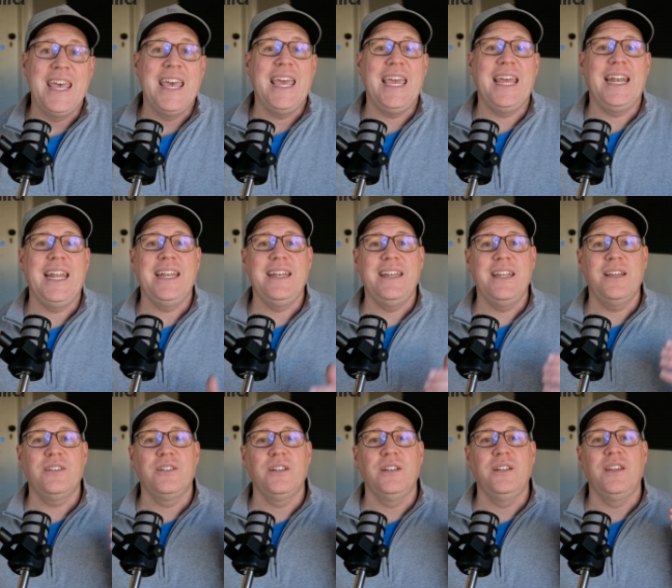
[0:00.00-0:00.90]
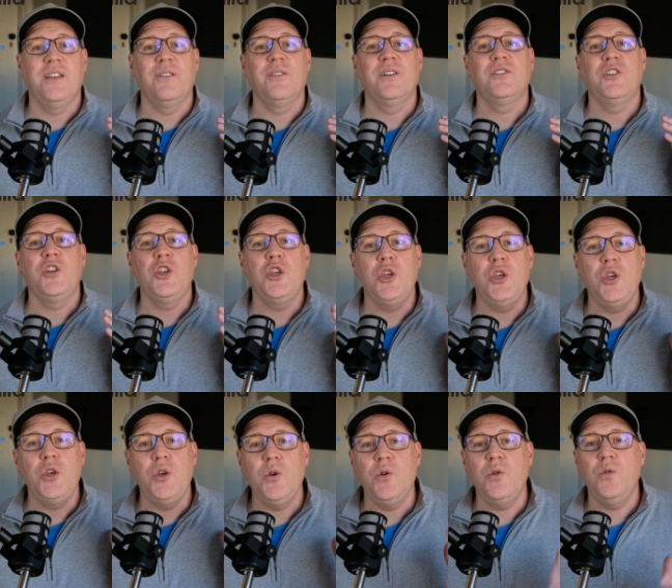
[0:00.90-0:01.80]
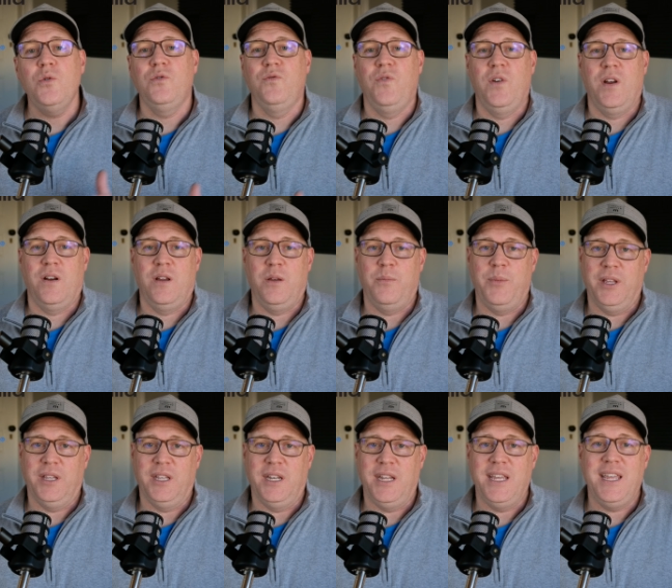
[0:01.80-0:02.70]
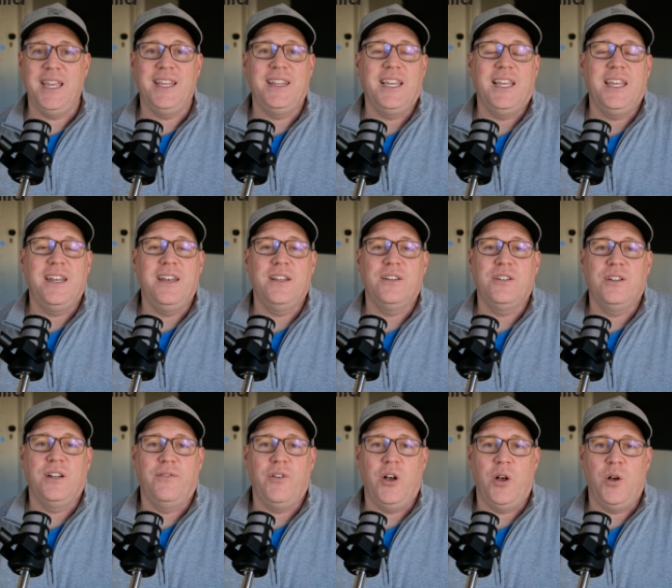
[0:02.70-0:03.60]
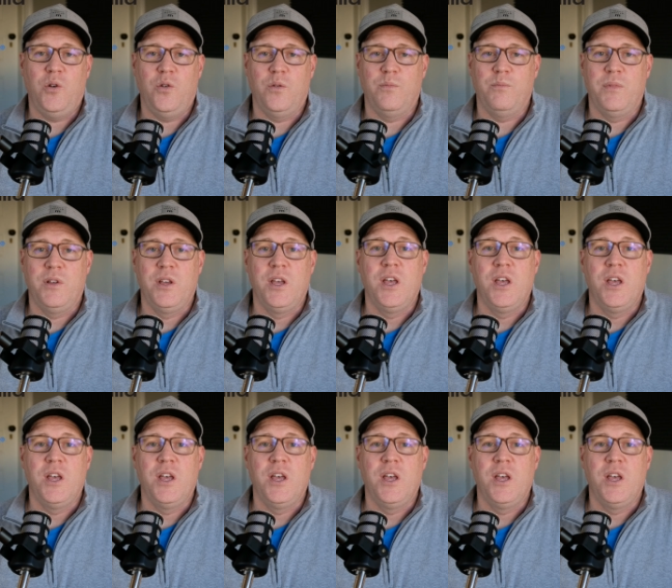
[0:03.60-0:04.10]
In addition, there is huge variability in the condition of a home.